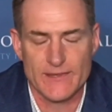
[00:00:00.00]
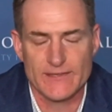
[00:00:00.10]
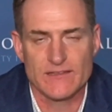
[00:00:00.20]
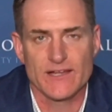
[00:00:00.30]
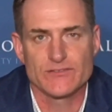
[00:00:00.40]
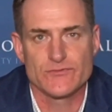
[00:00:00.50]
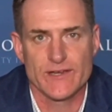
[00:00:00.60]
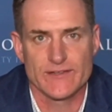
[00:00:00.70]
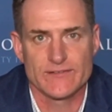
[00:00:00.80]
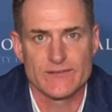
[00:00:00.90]
things like
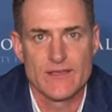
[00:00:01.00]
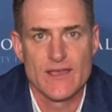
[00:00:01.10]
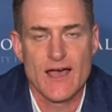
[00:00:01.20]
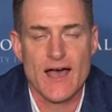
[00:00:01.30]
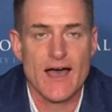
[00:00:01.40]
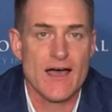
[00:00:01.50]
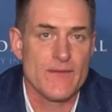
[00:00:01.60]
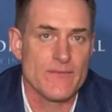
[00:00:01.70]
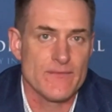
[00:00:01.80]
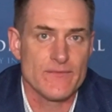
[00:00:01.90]
drinks.
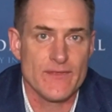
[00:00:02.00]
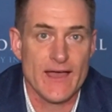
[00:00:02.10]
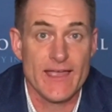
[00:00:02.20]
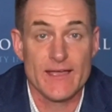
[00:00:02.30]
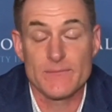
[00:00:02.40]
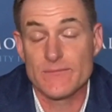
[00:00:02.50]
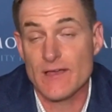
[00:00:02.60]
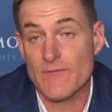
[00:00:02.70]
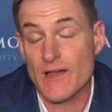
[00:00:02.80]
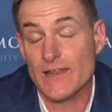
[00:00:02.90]
They
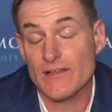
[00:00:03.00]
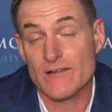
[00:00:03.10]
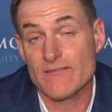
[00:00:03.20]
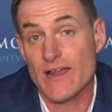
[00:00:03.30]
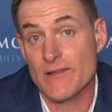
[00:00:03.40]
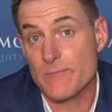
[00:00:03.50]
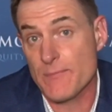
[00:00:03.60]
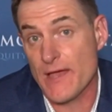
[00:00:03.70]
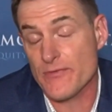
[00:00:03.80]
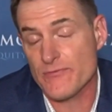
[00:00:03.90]
have only got around
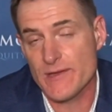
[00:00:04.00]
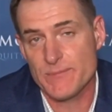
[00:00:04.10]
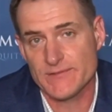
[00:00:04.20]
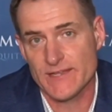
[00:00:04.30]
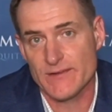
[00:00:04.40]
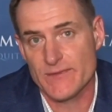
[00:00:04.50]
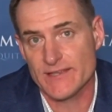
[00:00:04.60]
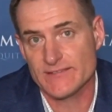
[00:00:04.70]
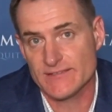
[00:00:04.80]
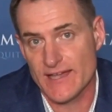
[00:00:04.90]
about 3% of
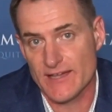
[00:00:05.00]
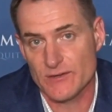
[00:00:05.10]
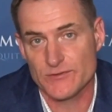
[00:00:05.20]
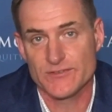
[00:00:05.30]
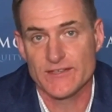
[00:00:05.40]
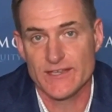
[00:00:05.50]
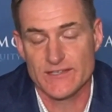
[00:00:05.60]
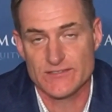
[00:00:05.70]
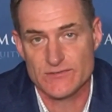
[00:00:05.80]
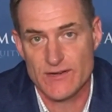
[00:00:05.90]
their sales
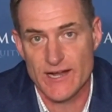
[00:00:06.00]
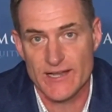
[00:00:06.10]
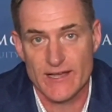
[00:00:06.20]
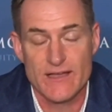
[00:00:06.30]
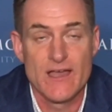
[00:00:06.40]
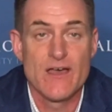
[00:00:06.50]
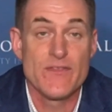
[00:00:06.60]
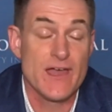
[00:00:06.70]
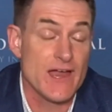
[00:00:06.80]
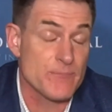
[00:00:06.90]
in Australia.
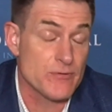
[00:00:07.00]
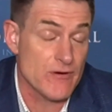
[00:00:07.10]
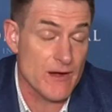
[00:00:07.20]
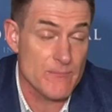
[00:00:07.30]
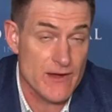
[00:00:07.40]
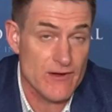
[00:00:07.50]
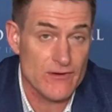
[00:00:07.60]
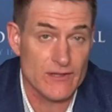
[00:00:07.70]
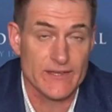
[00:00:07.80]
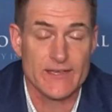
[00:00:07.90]
They're
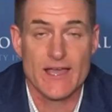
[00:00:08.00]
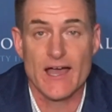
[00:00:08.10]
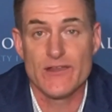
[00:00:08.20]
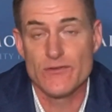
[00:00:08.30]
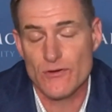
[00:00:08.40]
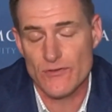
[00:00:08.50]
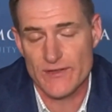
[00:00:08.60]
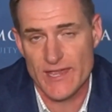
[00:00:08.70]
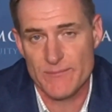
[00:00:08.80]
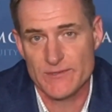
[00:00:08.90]
primarily a
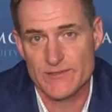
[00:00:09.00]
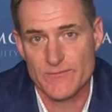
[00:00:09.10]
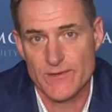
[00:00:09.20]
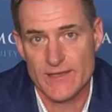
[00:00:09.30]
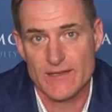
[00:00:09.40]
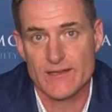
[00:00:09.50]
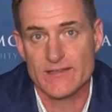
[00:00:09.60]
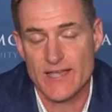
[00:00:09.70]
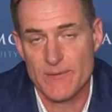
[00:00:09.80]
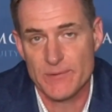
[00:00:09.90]
Northern Hemisphere
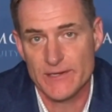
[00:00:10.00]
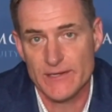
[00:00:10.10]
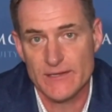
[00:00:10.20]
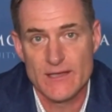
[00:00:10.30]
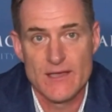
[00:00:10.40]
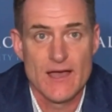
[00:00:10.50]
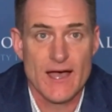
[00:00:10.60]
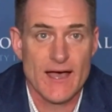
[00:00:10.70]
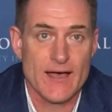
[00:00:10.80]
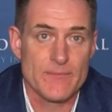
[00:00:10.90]
company.
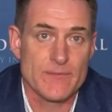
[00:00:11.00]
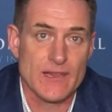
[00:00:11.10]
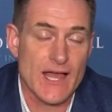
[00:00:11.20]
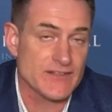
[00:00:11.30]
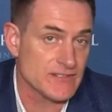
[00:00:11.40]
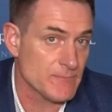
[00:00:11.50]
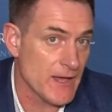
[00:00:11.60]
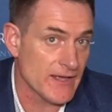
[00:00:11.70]
Largest